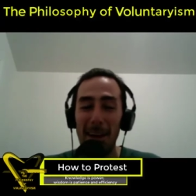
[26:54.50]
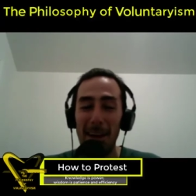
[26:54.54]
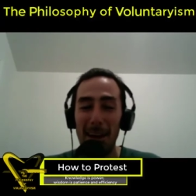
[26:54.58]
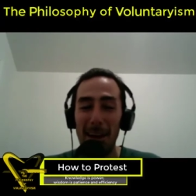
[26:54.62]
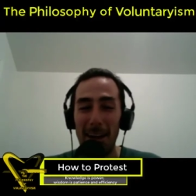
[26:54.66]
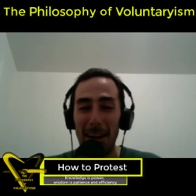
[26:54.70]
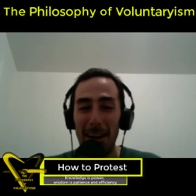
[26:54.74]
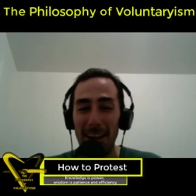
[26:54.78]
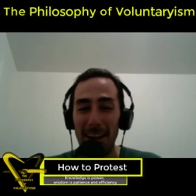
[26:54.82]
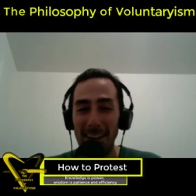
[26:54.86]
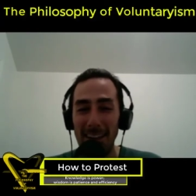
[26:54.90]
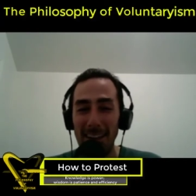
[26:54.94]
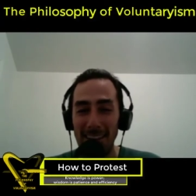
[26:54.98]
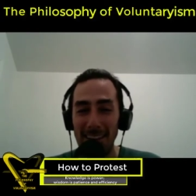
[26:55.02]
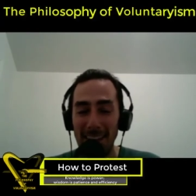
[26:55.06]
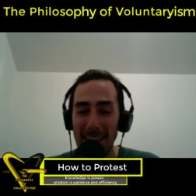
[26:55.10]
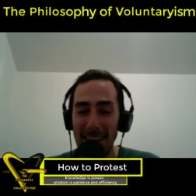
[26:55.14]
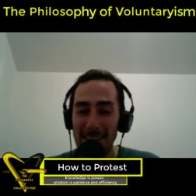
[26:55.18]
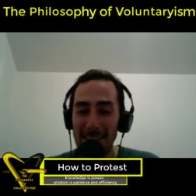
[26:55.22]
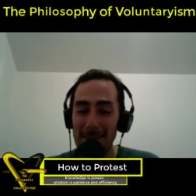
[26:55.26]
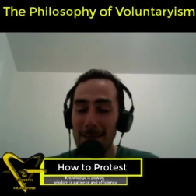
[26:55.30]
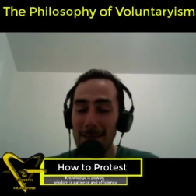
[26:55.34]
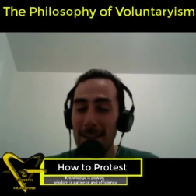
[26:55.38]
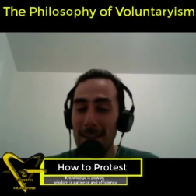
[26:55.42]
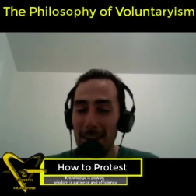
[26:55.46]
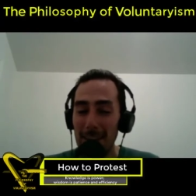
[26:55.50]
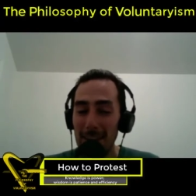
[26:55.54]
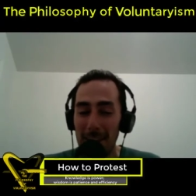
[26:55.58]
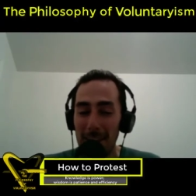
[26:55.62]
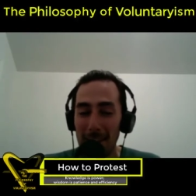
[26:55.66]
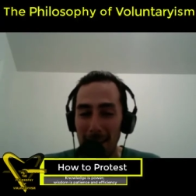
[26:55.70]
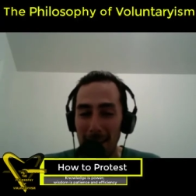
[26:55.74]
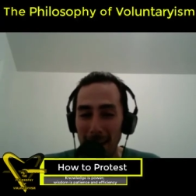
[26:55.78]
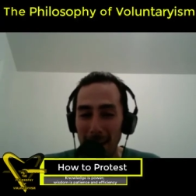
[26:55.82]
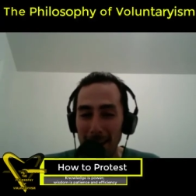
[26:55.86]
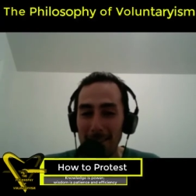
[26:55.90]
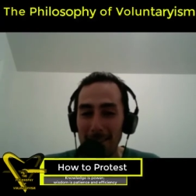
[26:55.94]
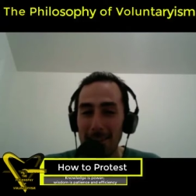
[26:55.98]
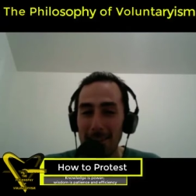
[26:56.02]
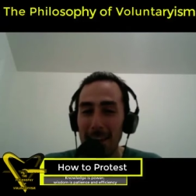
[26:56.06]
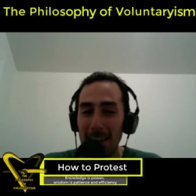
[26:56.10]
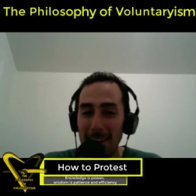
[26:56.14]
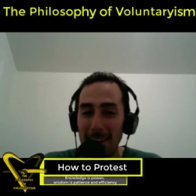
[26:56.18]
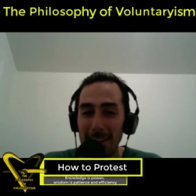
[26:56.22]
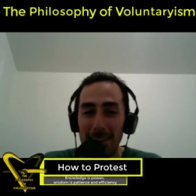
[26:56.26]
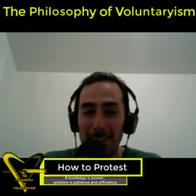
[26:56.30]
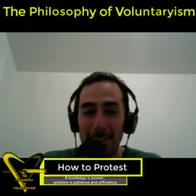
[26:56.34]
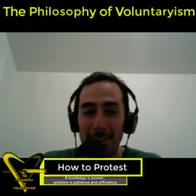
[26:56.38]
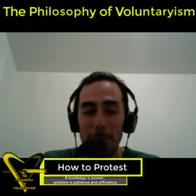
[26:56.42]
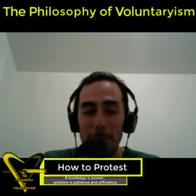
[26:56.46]
and so the
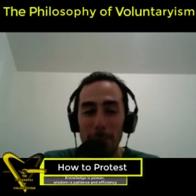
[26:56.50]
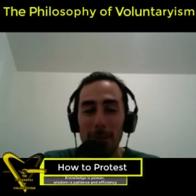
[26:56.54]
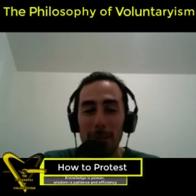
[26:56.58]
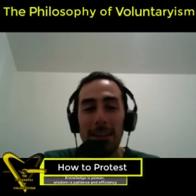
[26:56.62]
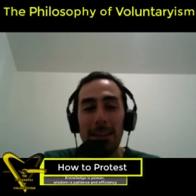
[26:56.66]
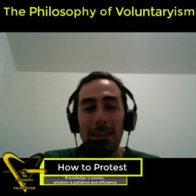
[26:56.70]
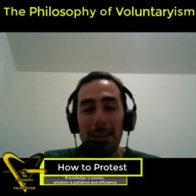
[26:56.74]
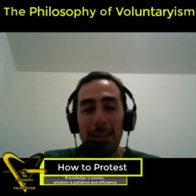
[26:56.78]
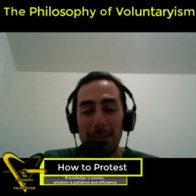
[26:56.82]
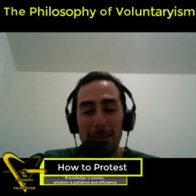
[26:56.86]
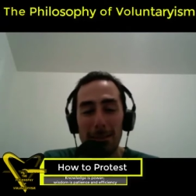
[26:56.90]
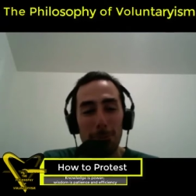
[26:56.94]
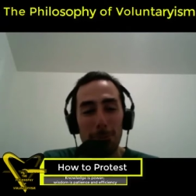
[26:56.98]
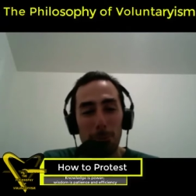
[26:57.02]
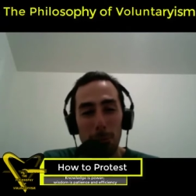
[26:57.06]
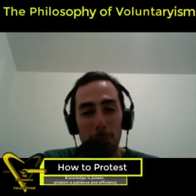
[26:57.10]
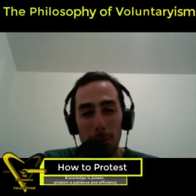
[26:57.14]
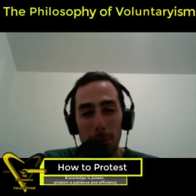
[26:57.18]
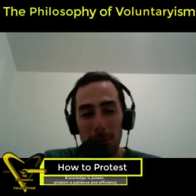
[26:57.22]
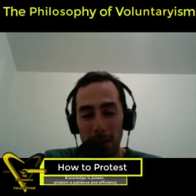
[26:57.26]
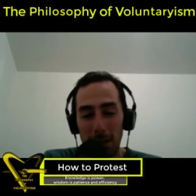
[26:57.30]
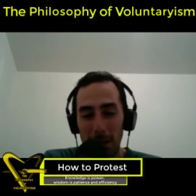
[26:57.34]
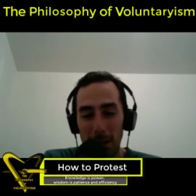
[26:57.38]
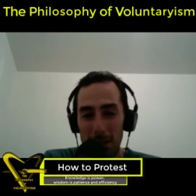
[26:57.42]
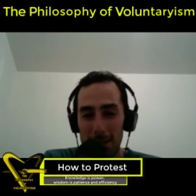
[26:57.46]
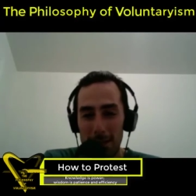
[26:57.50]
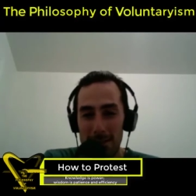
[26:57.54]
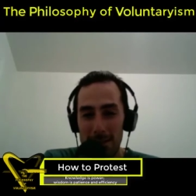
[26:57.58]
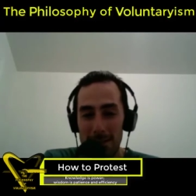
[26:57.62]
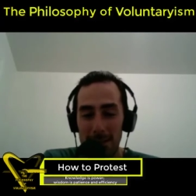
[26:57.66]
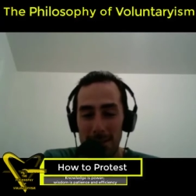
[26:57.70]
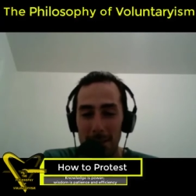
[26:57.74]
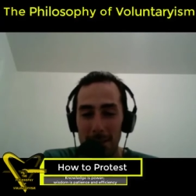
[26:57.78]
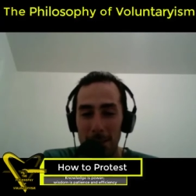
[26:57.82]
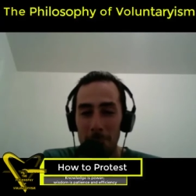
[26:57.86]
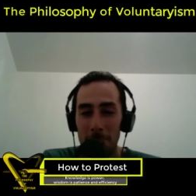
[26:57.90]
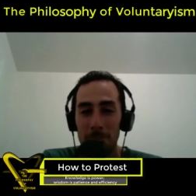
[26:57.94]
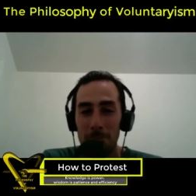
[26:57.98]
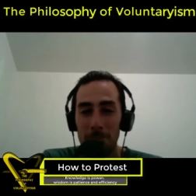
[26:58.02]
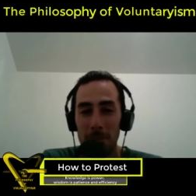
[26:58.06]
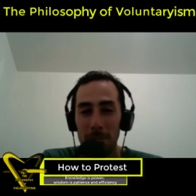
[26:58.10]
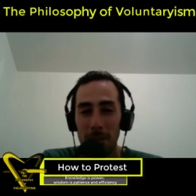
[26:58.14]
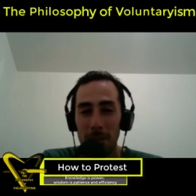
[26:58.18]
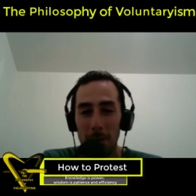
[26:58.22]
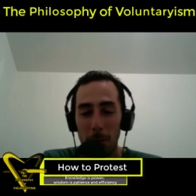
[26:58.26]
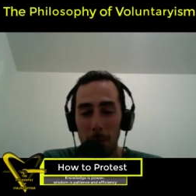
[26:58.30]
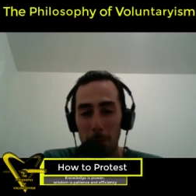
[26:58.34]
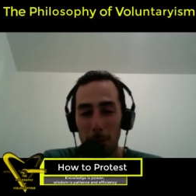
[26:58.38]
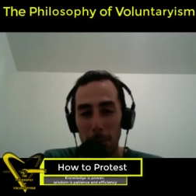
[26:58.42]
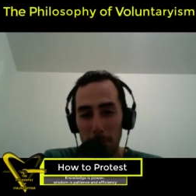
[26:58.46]
idea that we need to protest,
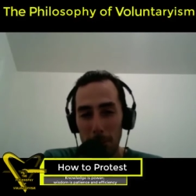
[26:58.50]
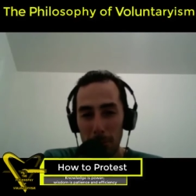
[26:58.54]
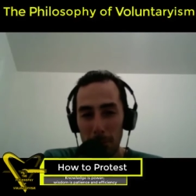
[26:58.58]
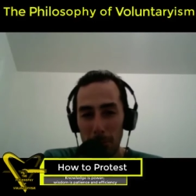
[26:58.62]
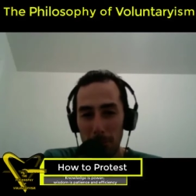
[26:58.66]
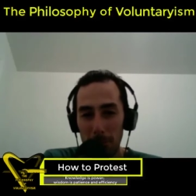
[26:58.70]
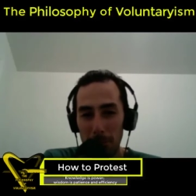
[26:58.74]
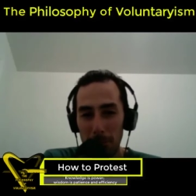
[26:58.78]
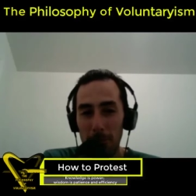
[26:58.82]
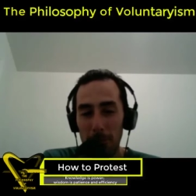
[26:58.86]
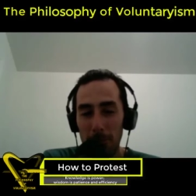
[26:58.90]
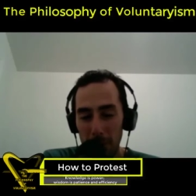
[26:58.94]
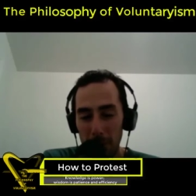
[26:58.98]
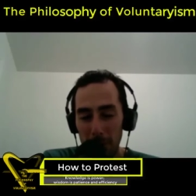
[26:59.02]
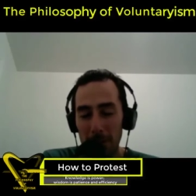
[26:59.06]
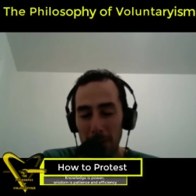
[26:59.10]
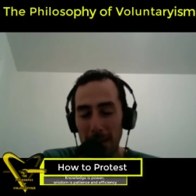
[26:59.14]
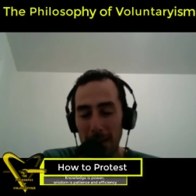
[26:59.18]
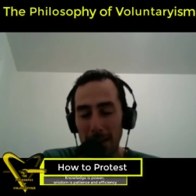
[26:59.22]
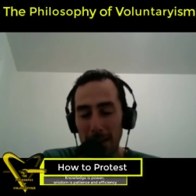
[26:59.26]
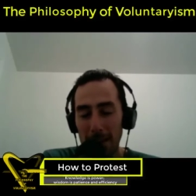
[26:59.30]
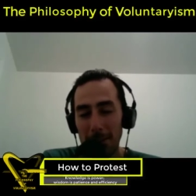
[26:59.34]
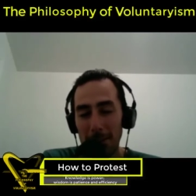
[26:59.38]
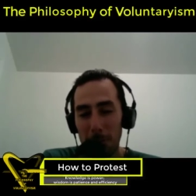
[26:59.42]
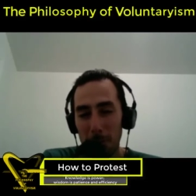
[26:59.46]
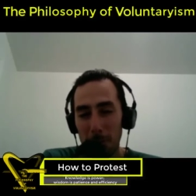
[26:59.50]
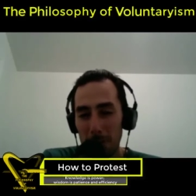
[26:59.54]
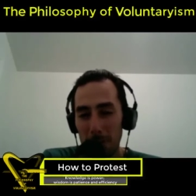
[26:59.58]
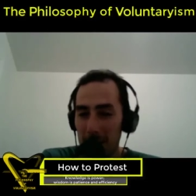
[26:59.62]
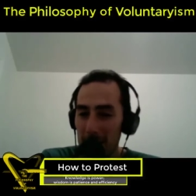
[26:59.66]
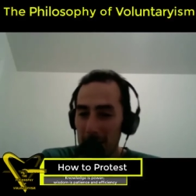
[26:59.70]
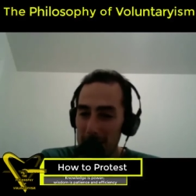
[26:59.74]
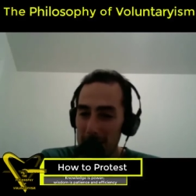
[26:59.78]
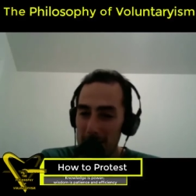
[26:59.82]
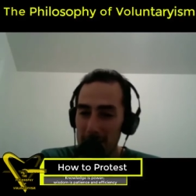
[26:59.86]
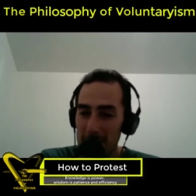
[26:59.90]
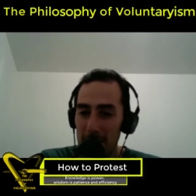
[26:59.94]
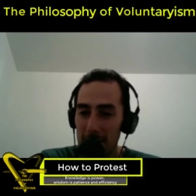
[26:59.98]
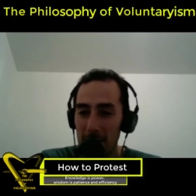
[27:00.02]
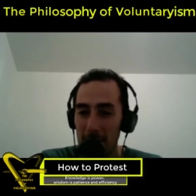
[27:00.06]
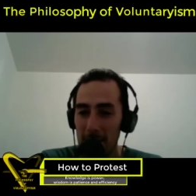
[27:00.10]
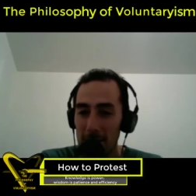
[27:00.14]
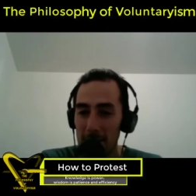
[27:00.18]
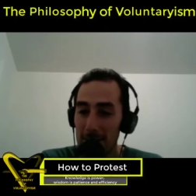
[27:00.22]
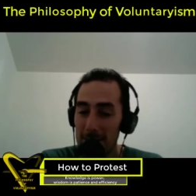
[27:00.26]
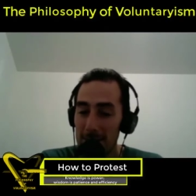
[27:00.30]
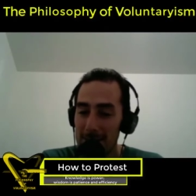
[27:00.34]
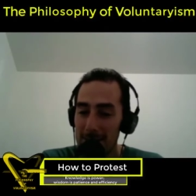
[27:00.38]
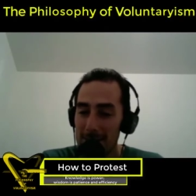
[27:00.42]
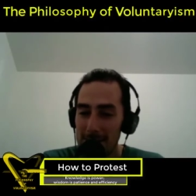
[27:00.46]
or people feel they need to protest
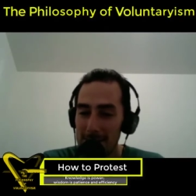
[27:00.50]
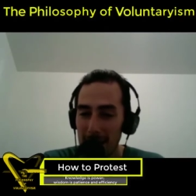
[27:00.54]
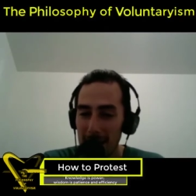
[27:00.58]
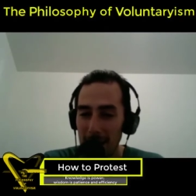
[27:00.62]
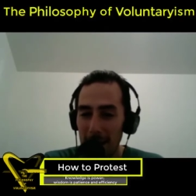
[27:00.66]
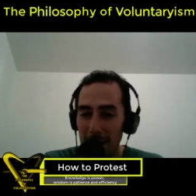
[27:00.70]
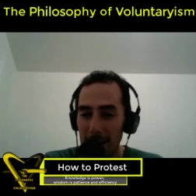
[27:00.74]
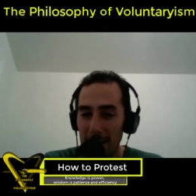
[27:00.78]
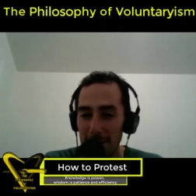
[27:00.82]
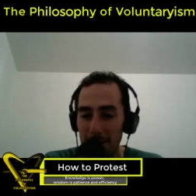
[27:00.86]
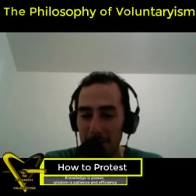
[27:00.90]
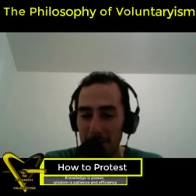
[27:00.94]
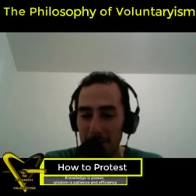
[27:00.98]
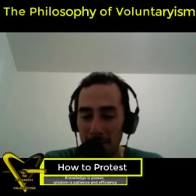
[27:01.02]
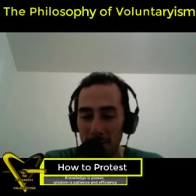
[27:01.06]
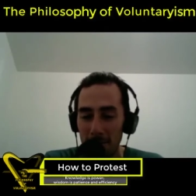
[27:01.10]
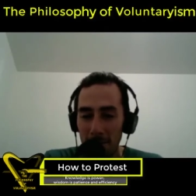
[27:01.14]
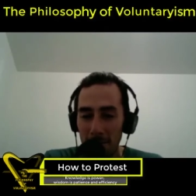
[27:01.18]
the state,